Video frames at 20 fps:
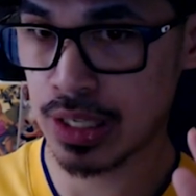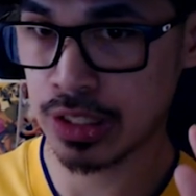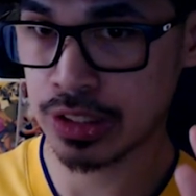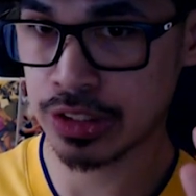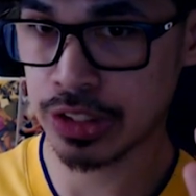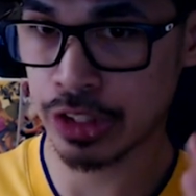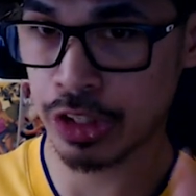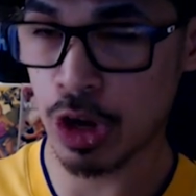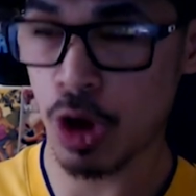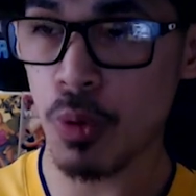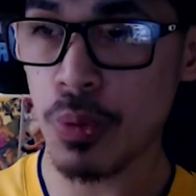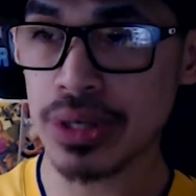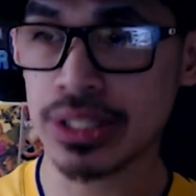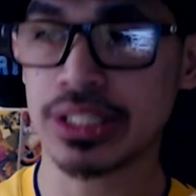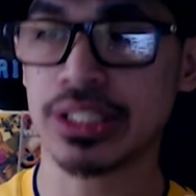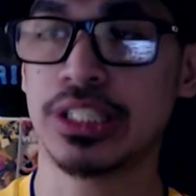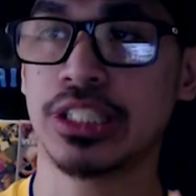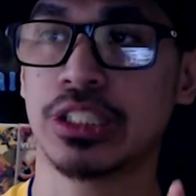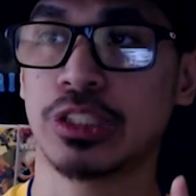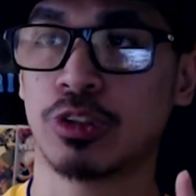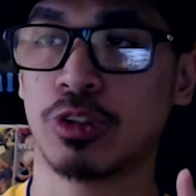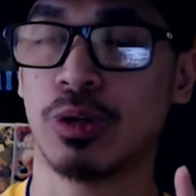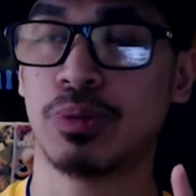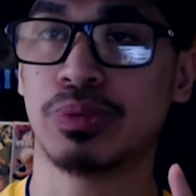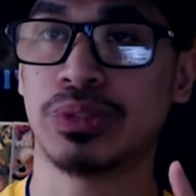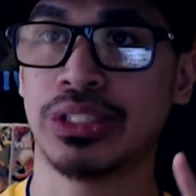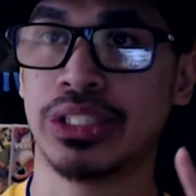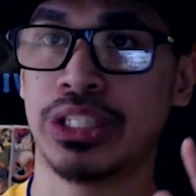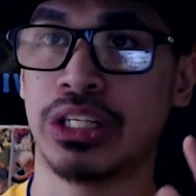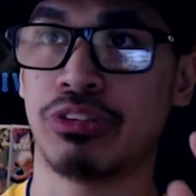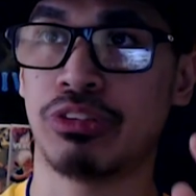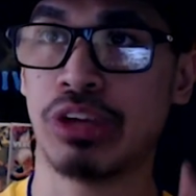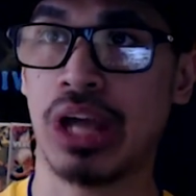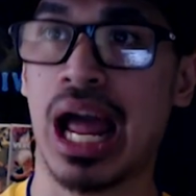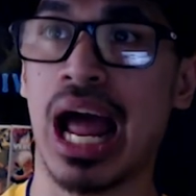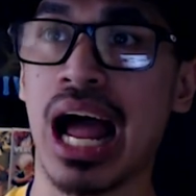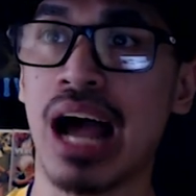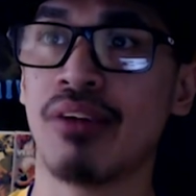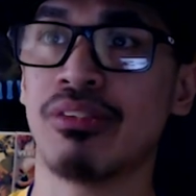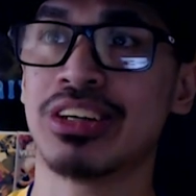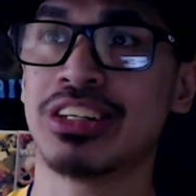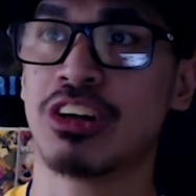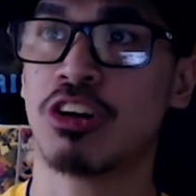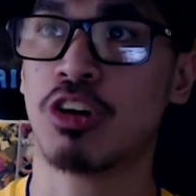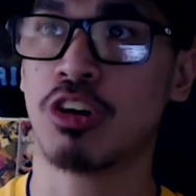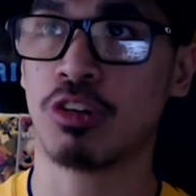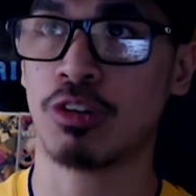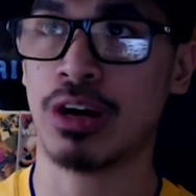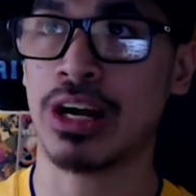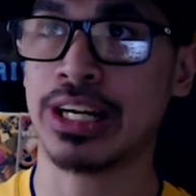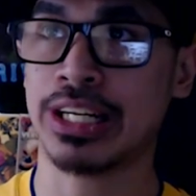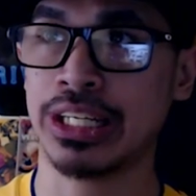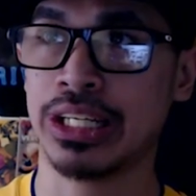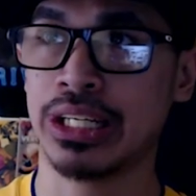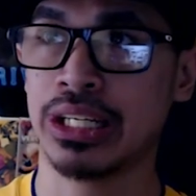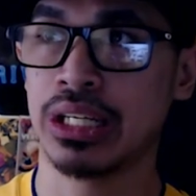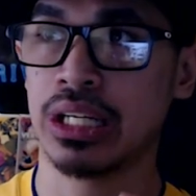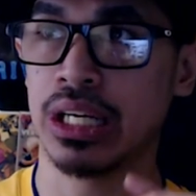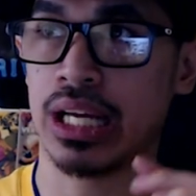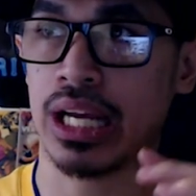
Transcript: to go into the description if you haven't already